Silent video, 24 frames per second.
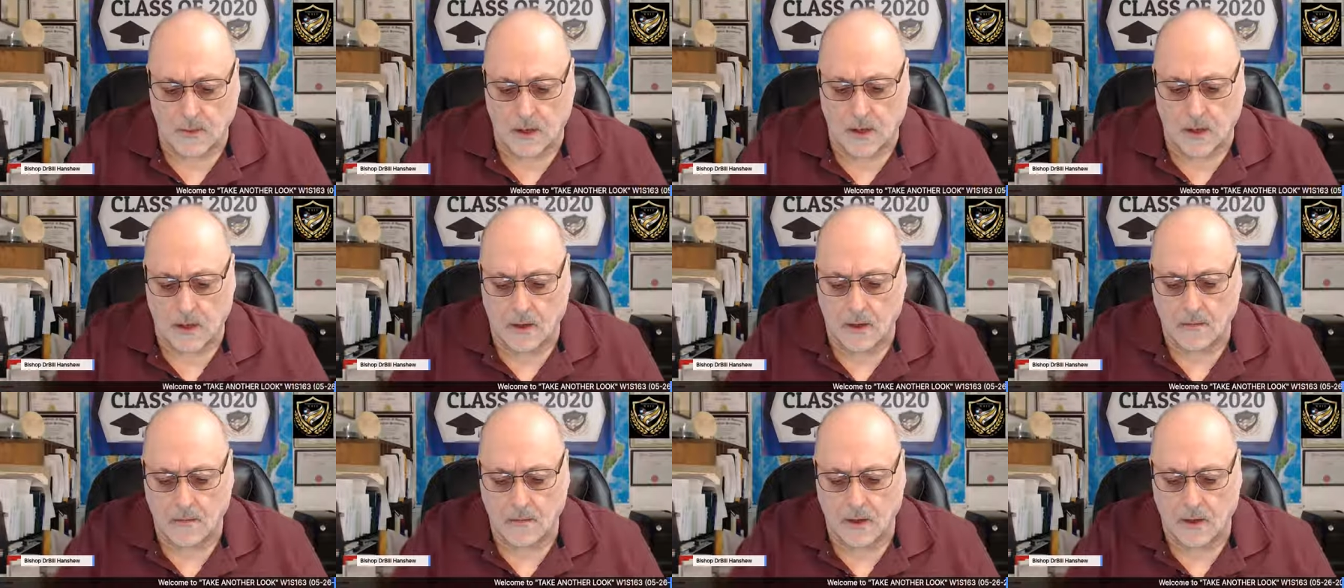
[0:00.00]

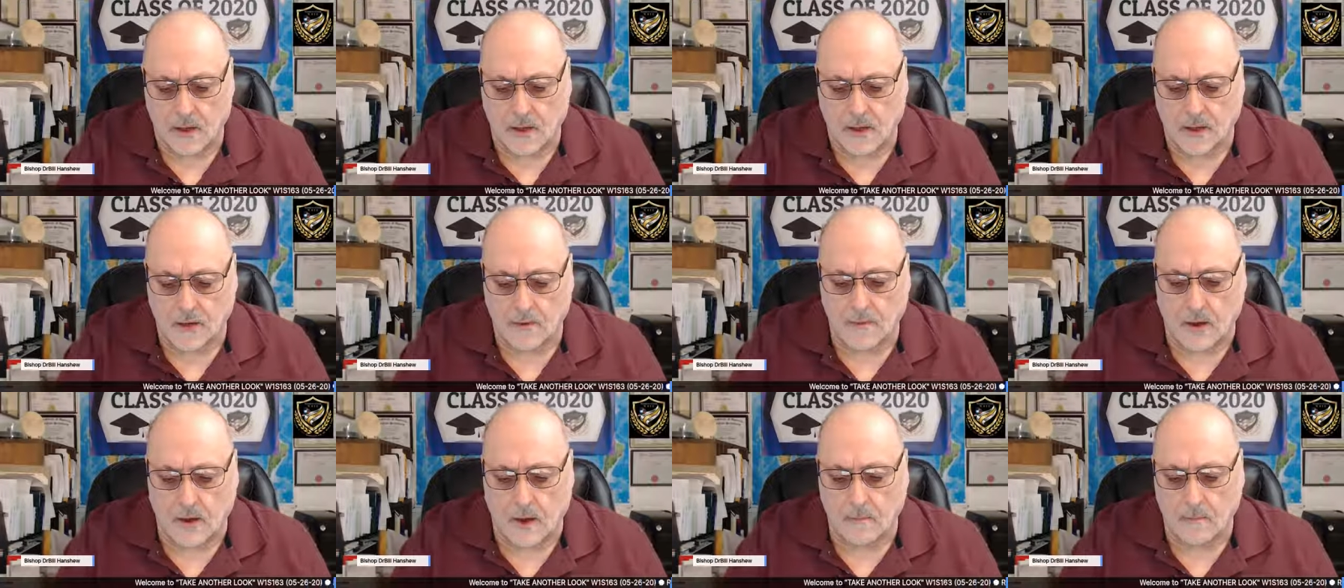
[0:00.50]
Uh, it
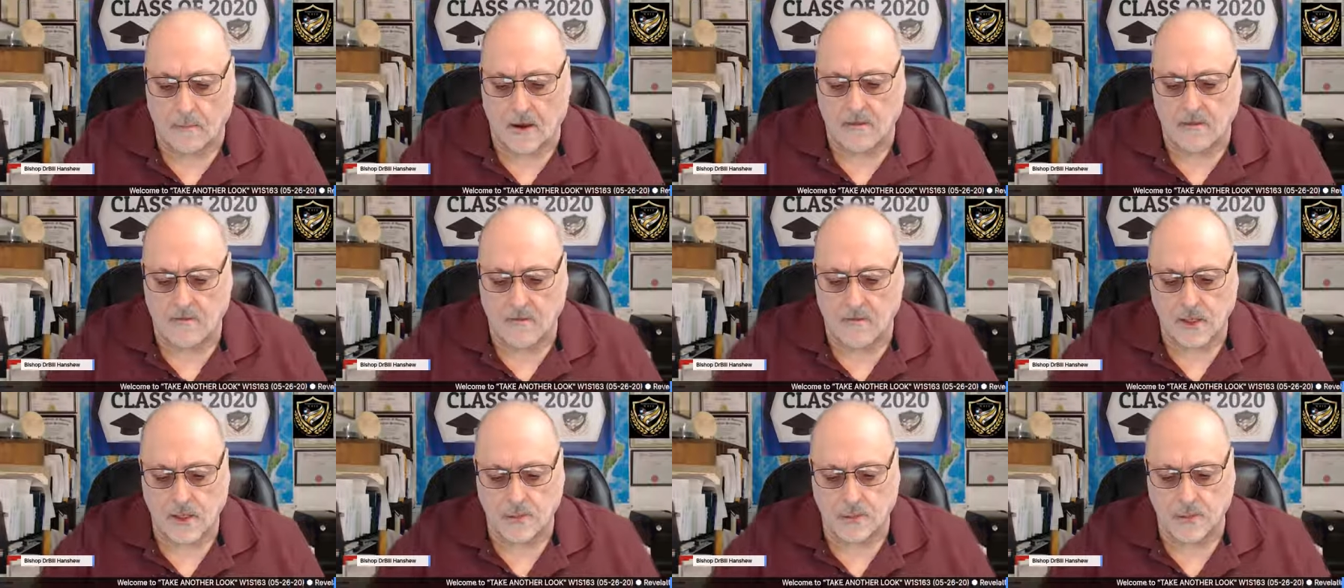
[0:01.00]
is on my
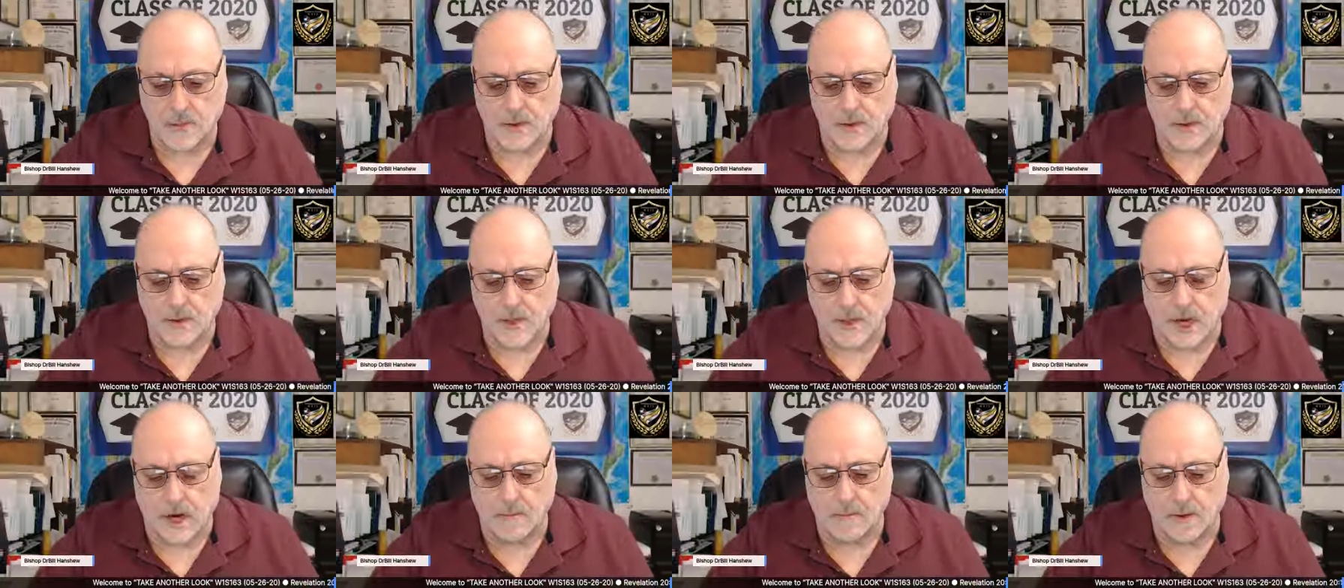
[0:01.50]
Facebook
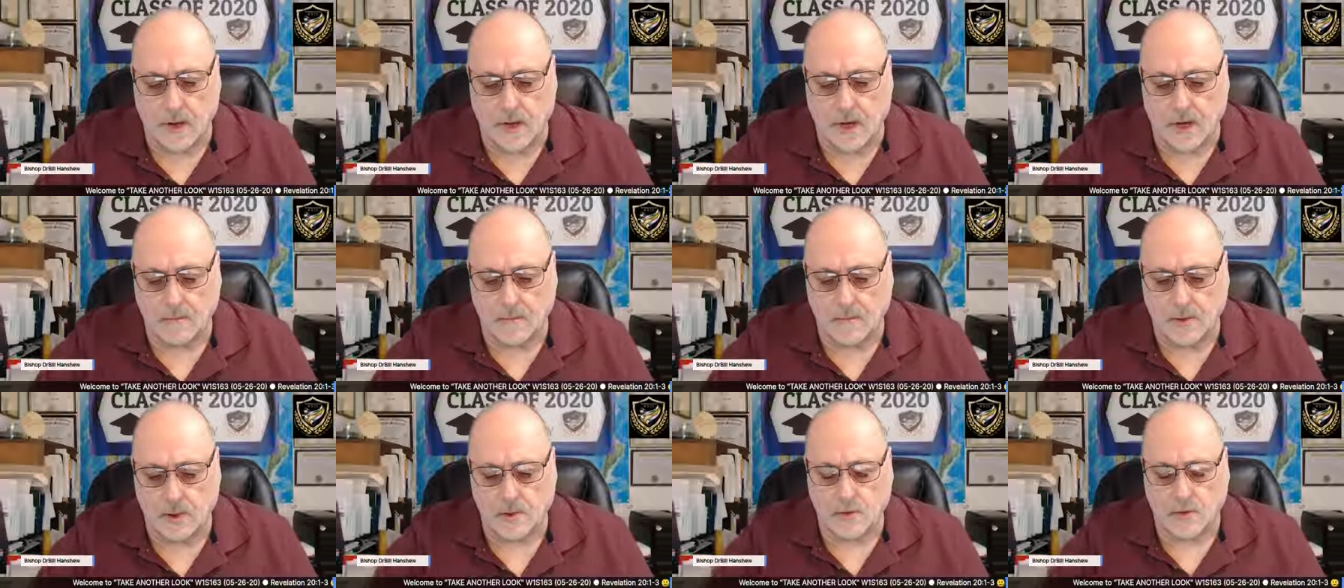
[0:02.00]

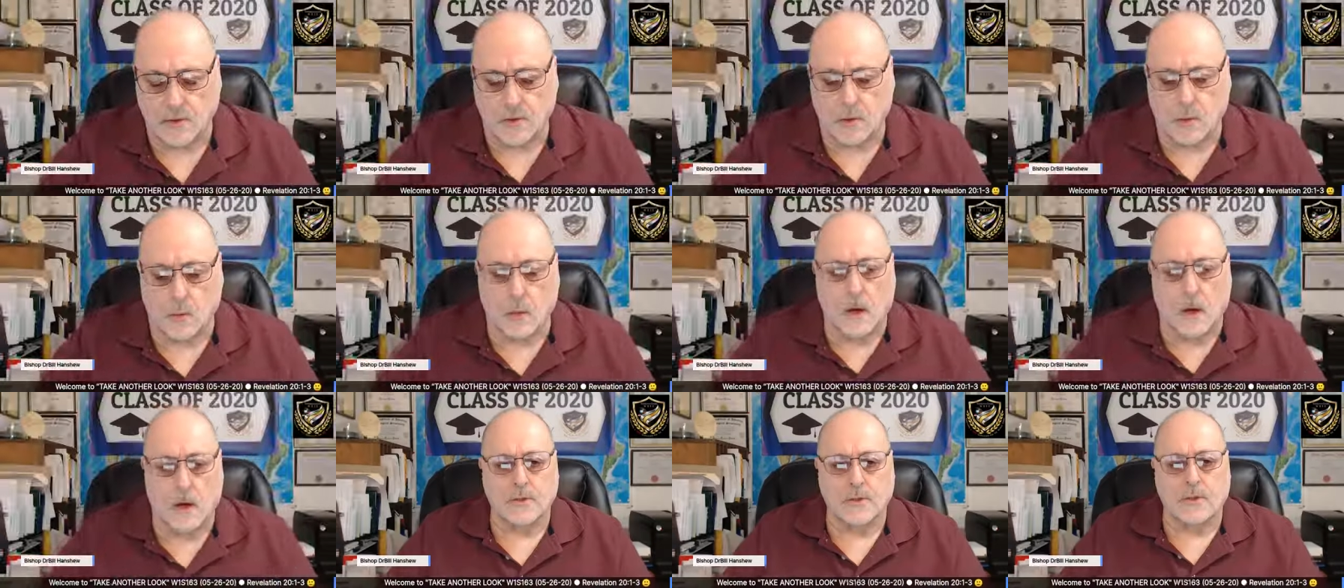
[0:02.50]
timeline. Be sure to
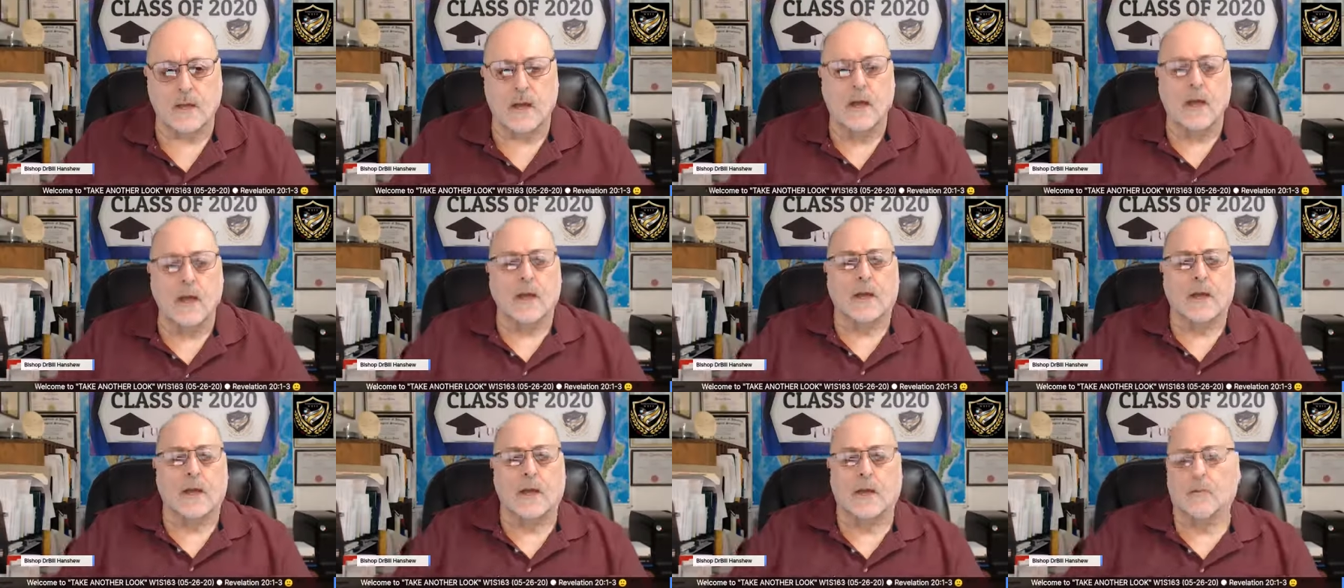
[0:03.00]
watch
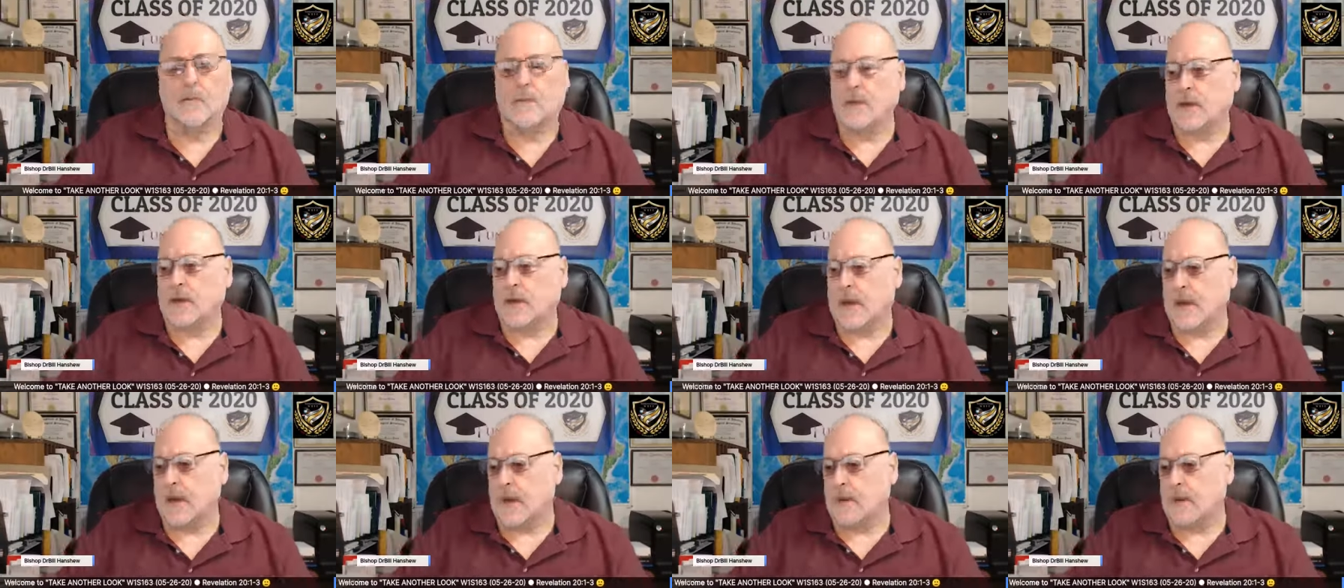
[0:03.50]
if you
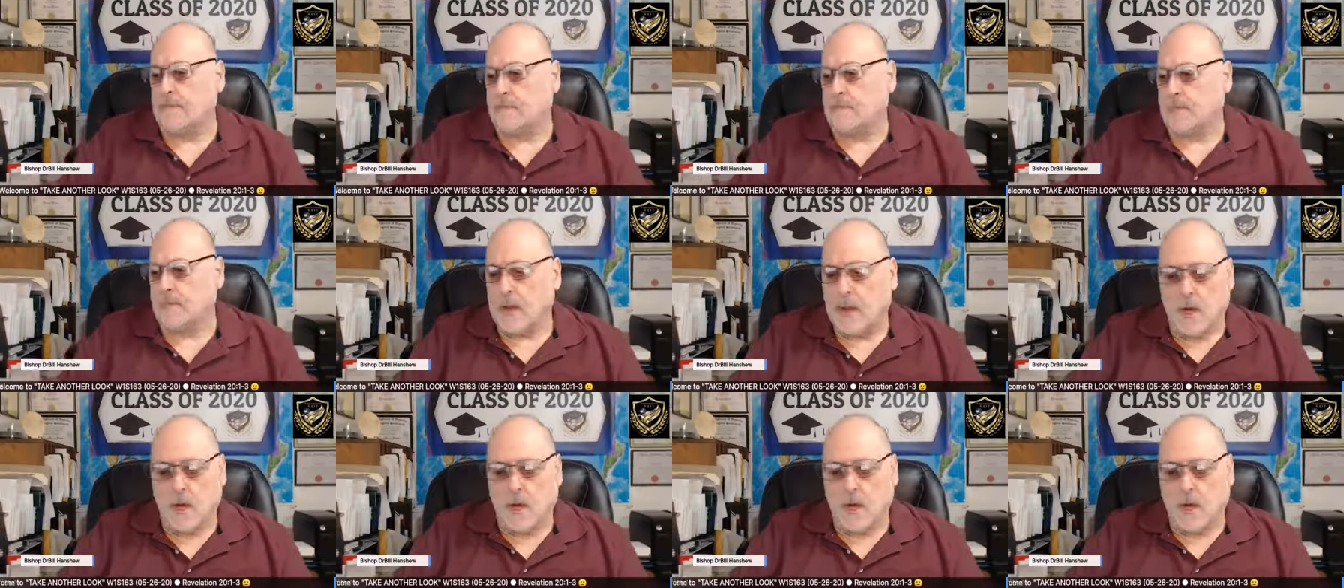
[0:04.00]
can.